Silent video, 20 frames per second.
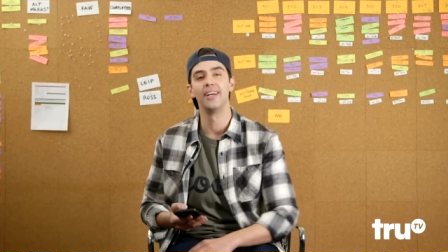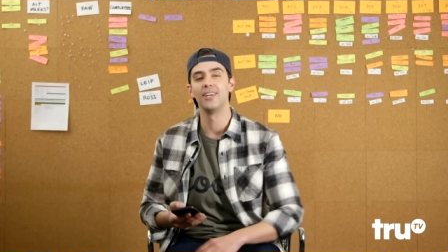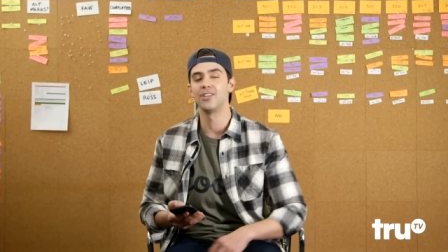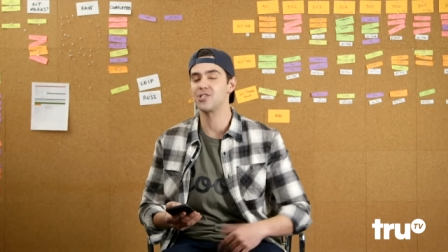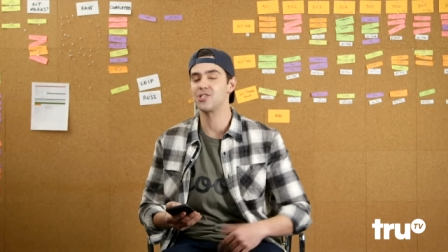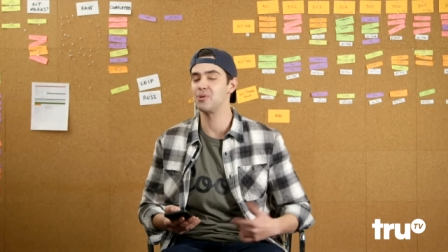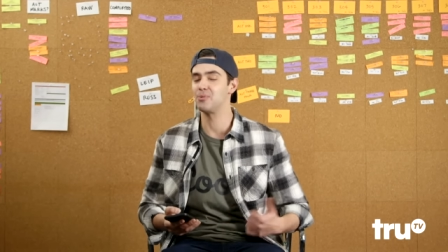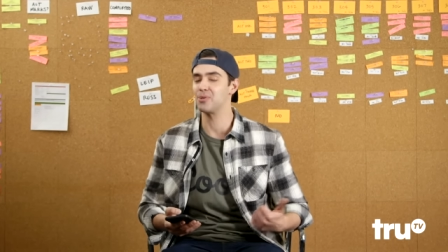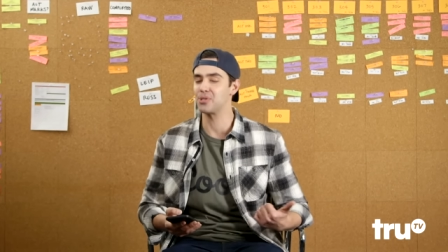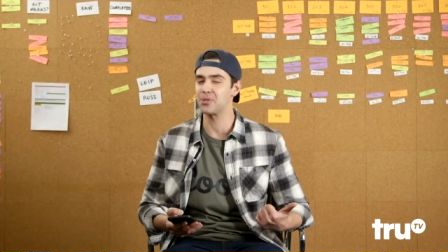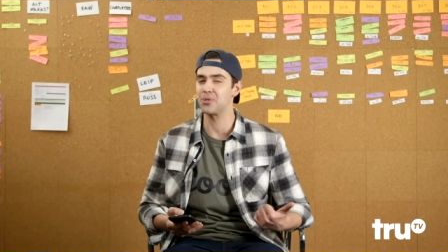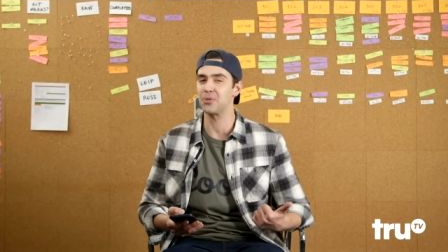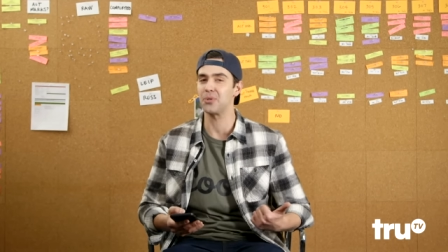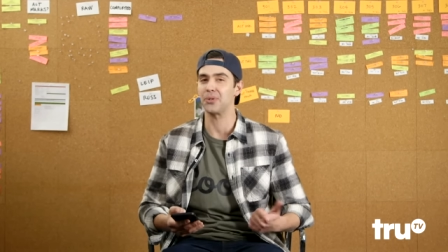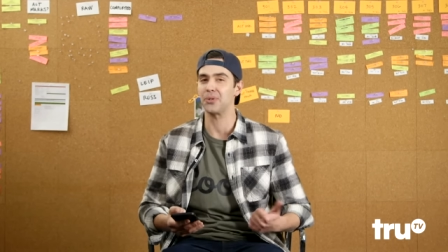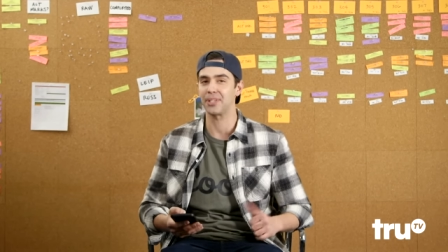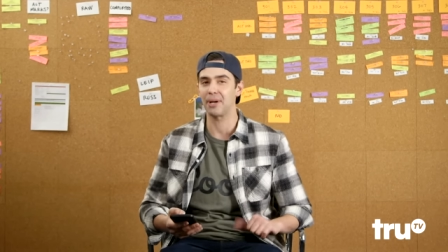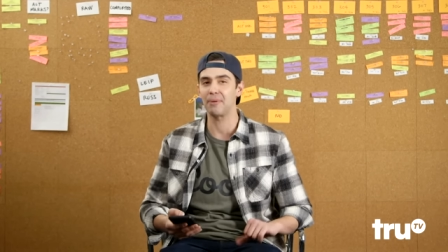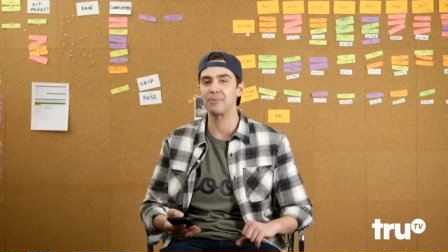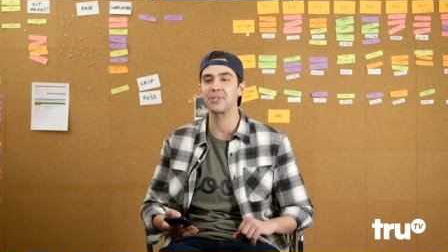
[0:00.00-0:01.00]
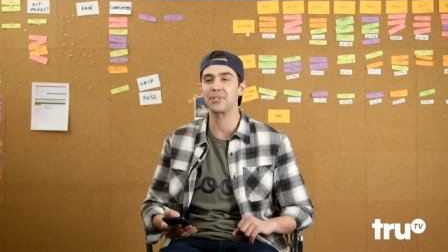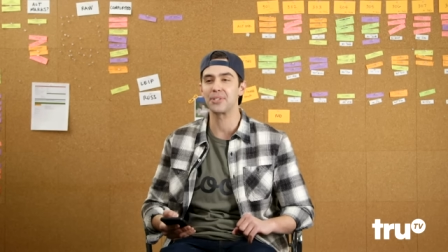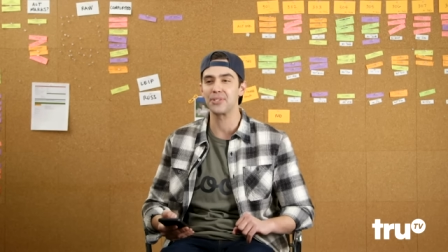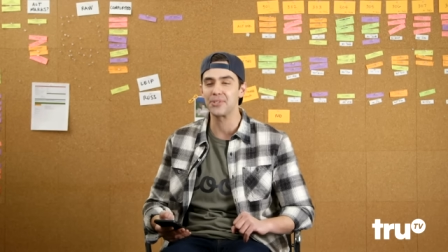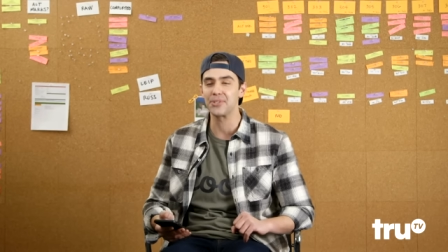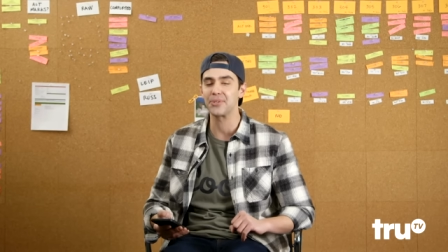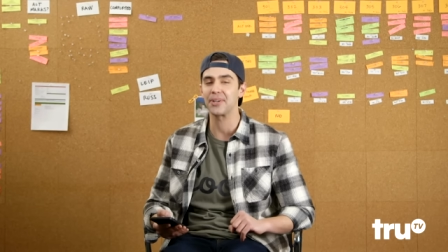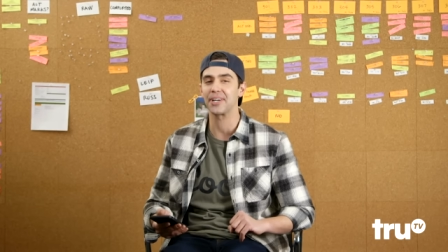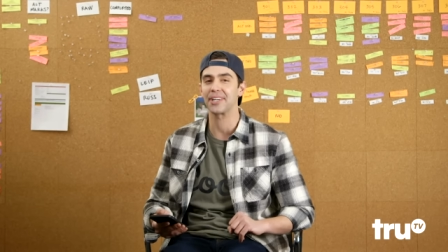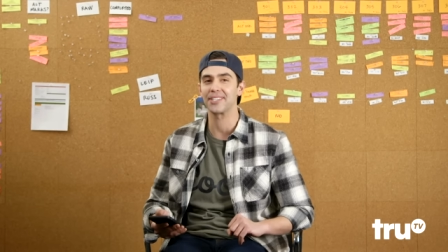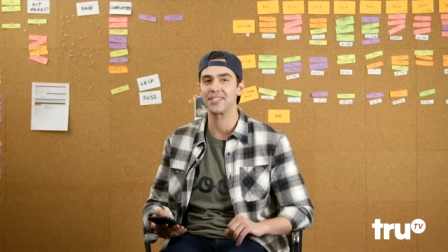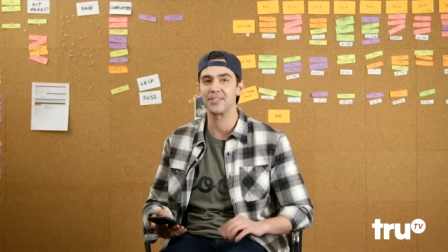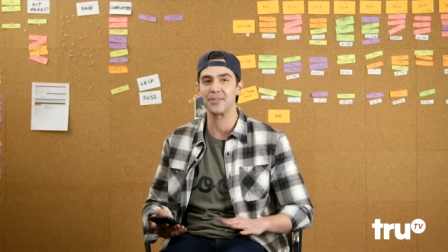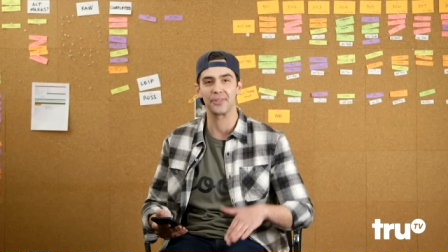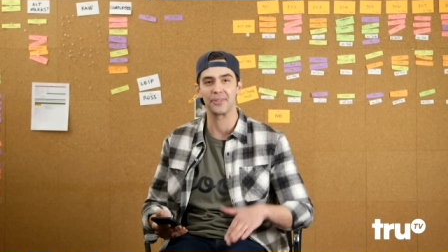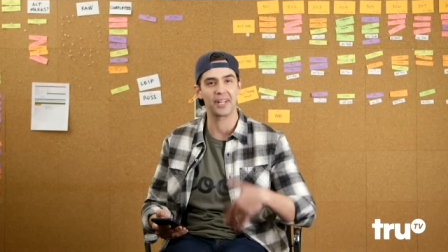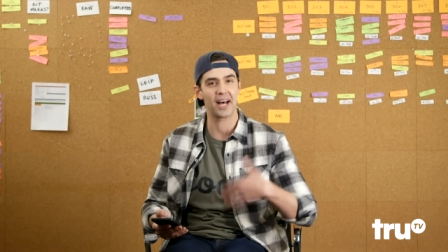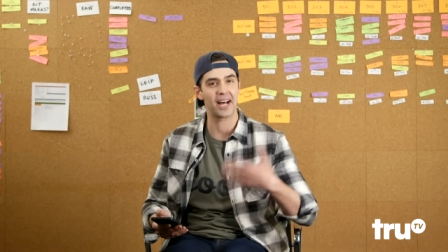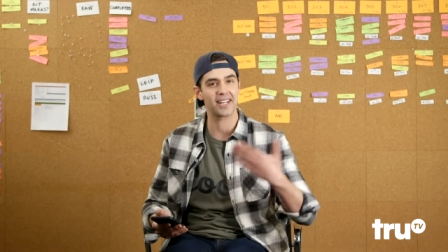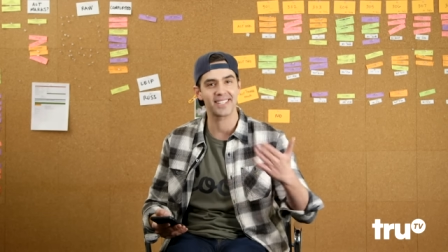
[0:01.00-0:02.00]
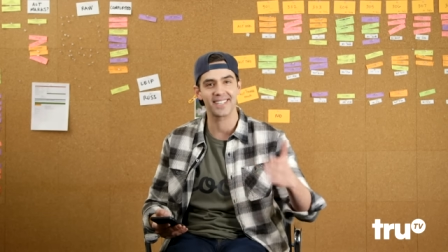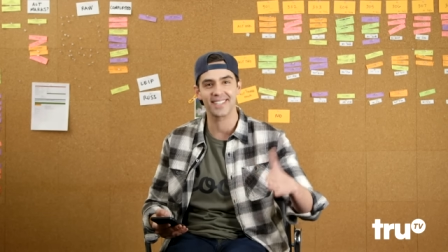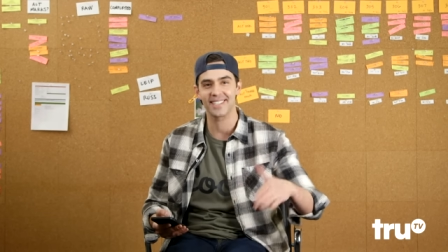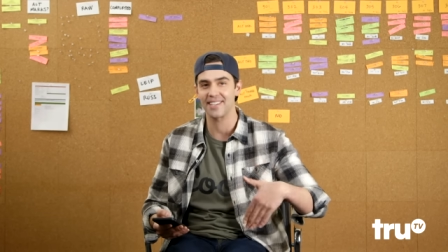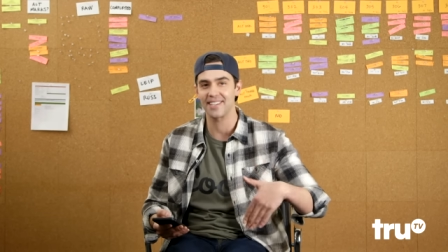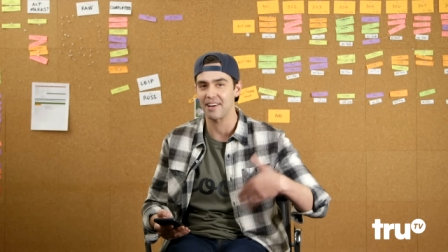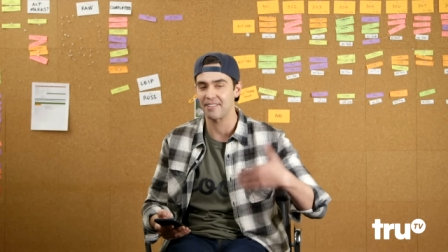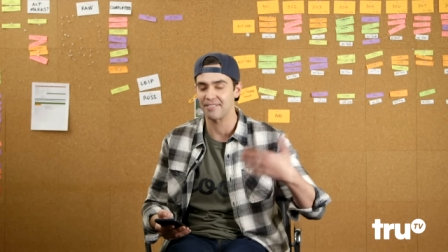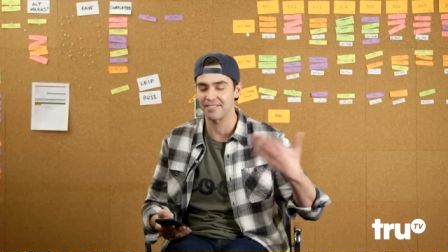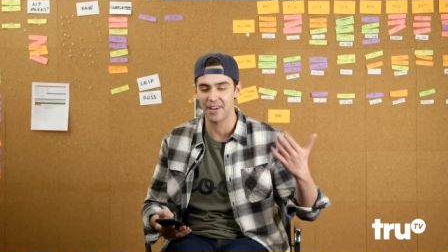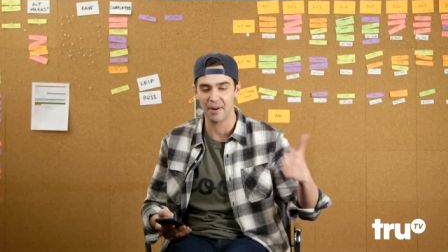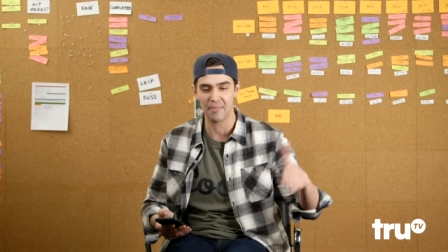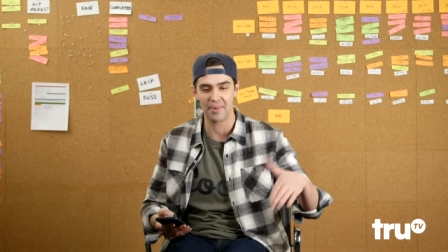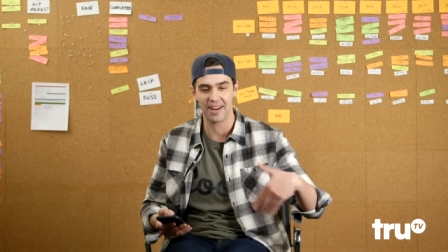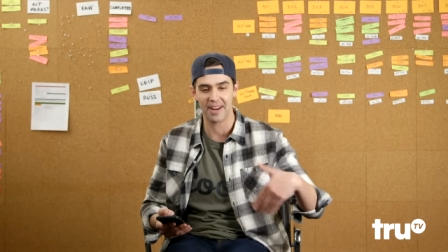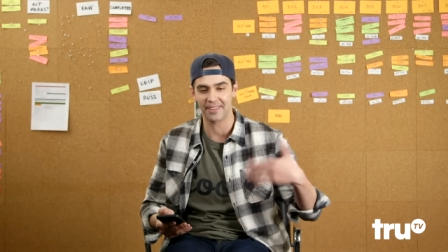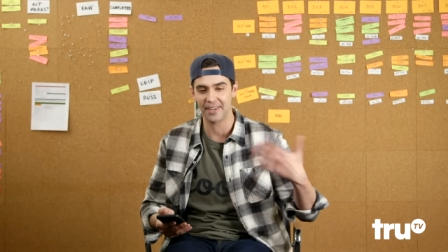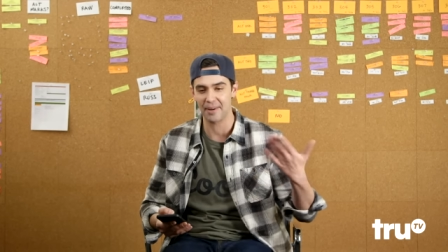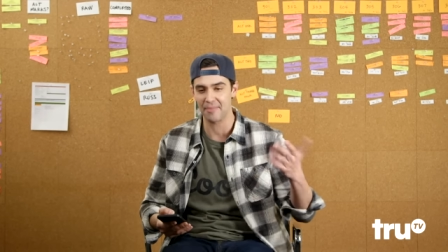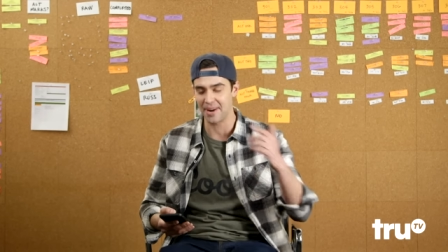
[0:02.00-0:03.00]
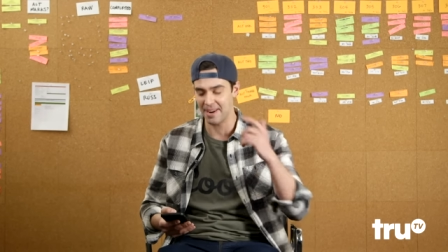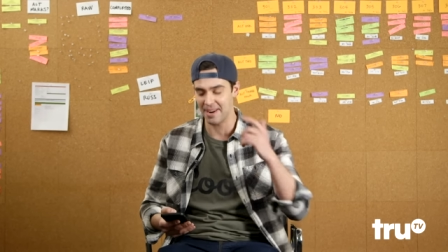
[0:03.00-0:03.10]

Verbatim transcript: She was cool. That was a good trick, too. Lots of stuff coming out.